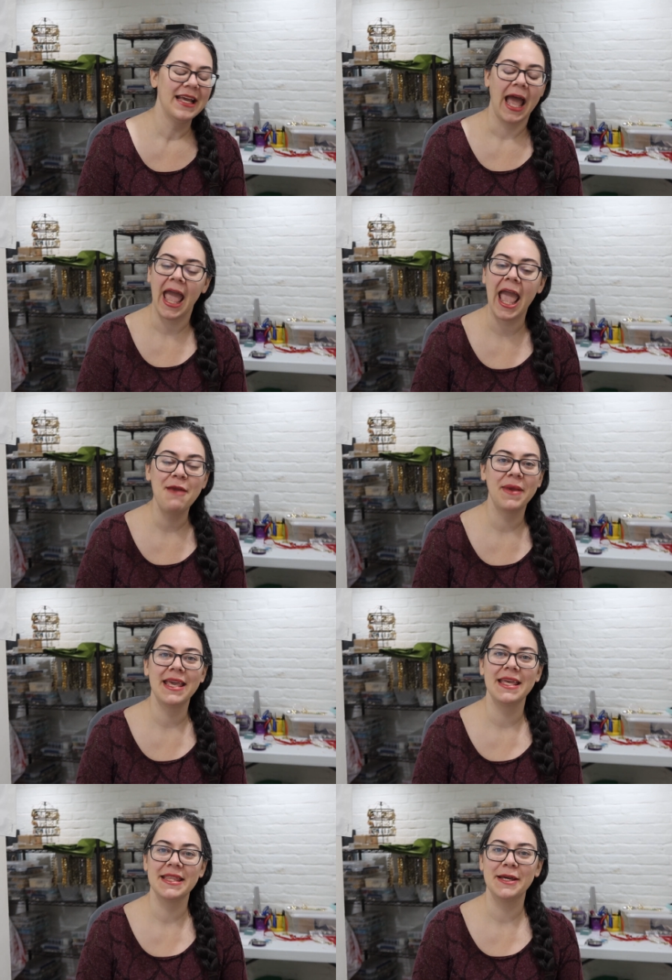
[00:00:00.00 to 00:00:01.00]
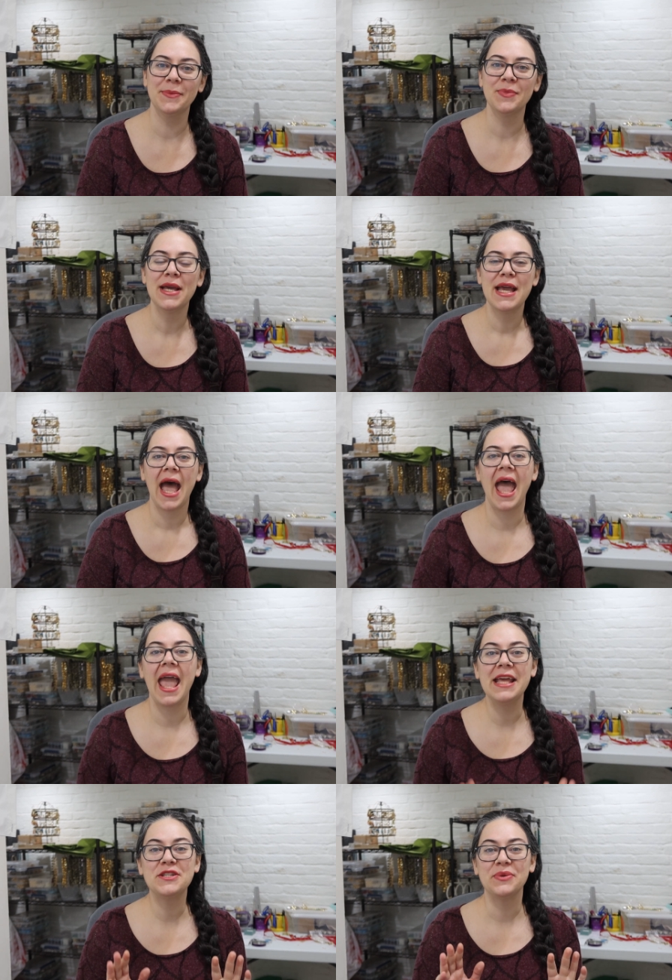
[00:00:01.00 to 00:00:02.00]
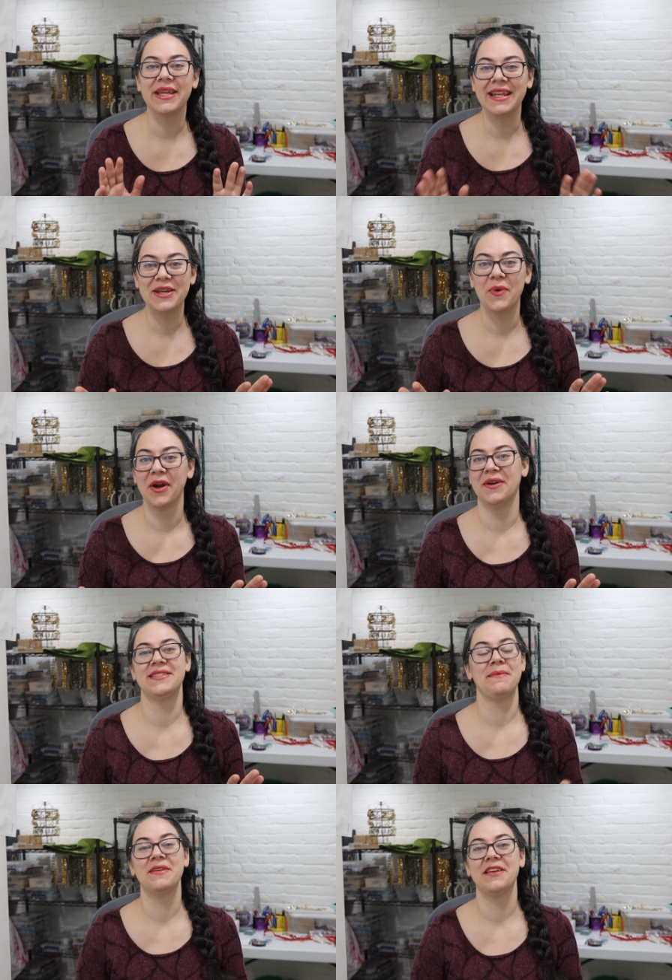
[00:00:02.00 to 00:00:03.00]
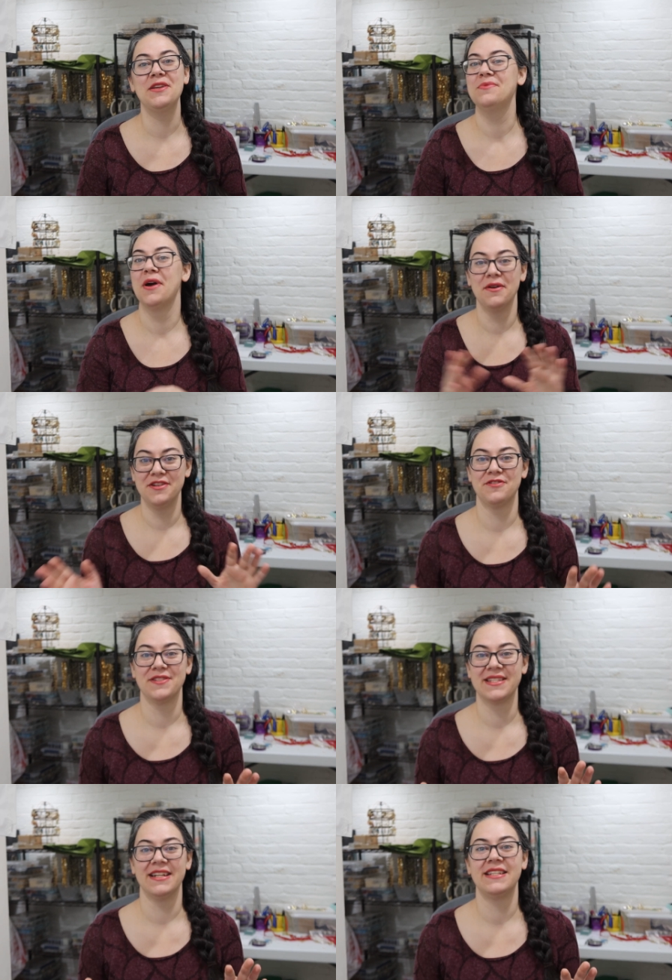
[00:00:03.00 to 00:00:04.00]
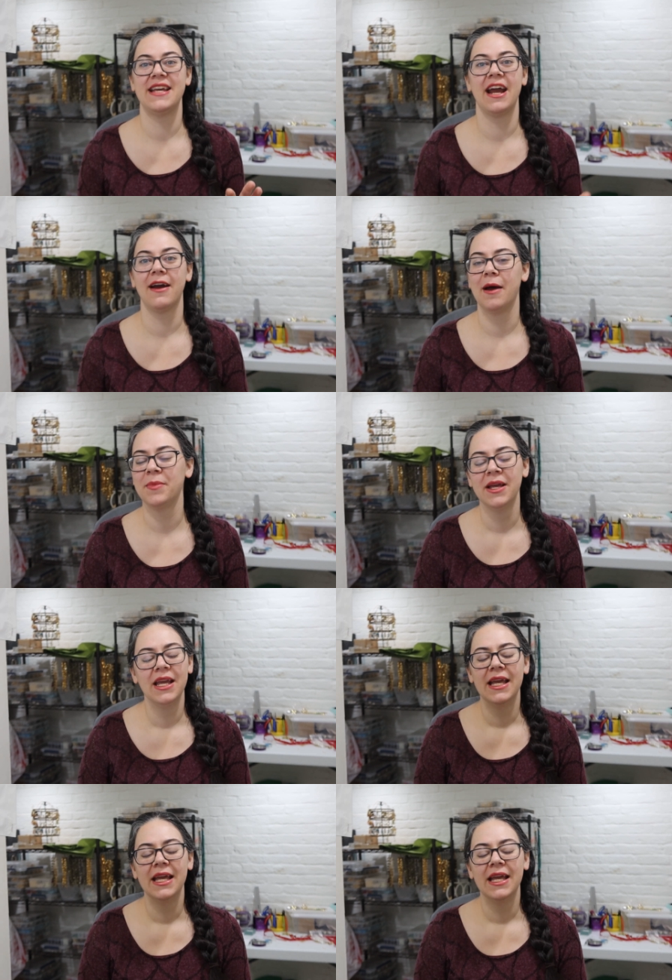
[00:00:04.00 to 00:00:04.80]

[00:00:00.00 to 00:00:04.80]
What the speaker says: I hate making them. I hate doing any work on something that you know you're just gonna tear up.